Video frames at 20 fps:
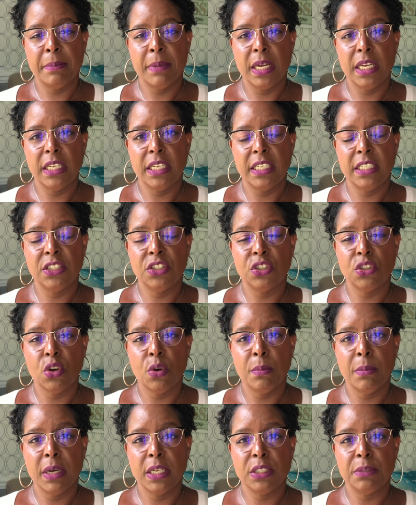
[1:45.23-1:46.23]
much in
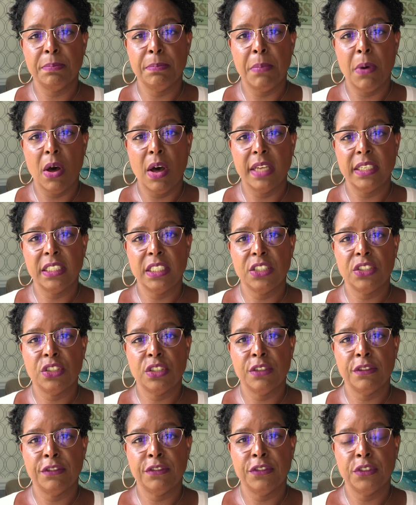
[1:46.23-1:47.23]
so much
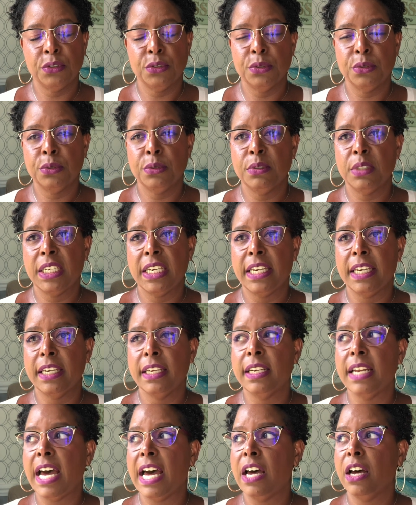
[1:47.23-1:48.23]
bondage to food
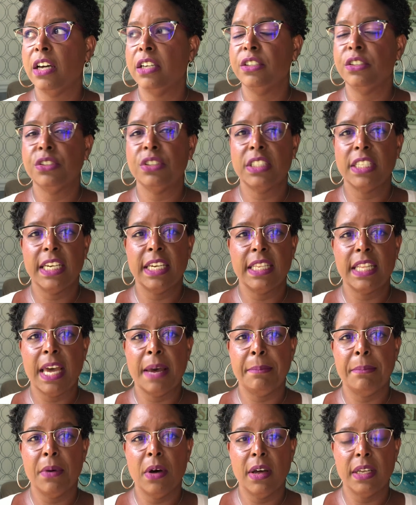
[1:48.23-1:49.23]
and I understand
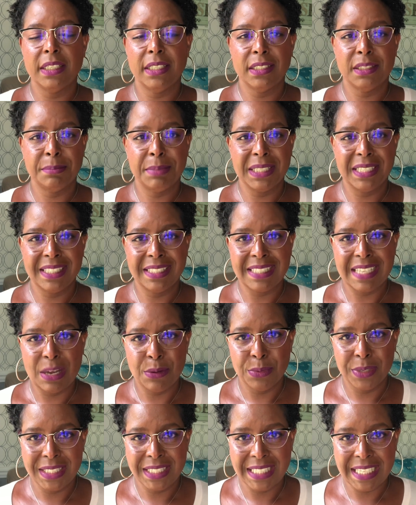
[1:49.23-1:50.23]
that bondage because
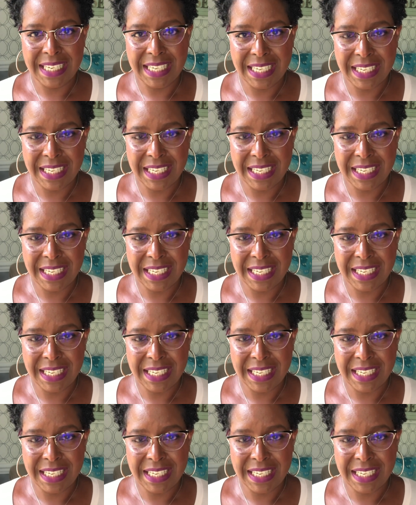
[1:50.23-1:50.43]
I was